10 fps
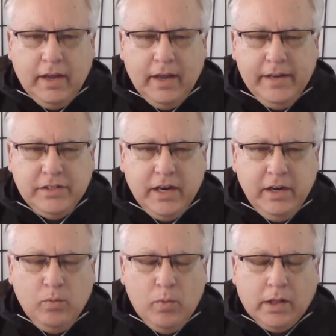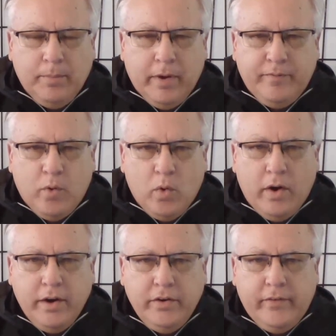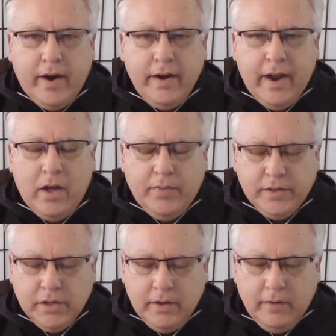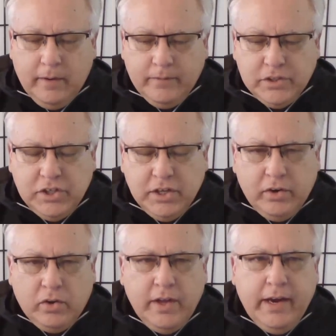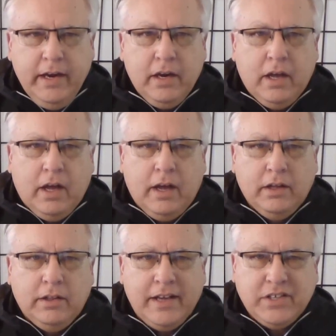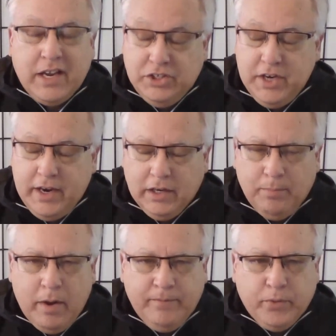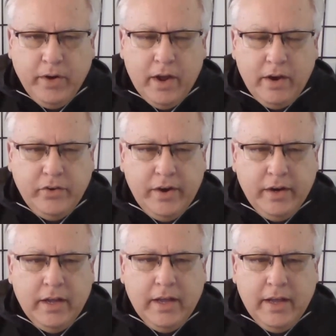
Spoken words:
And he's hitting well above 400 right now. The Citadel hitting, last I checked, above 300